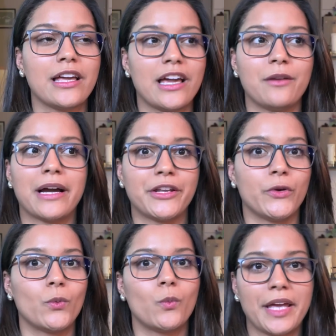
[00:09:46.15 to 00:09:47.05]
And mind
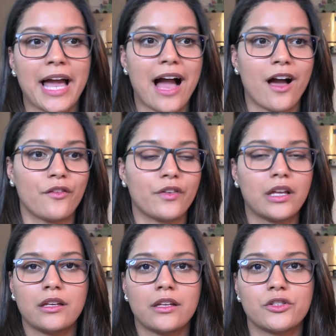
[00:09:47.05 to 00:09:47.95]
you, we have
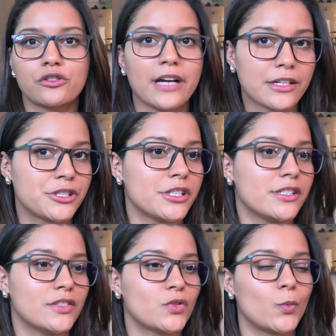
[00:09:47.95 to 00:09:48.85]
scratchers,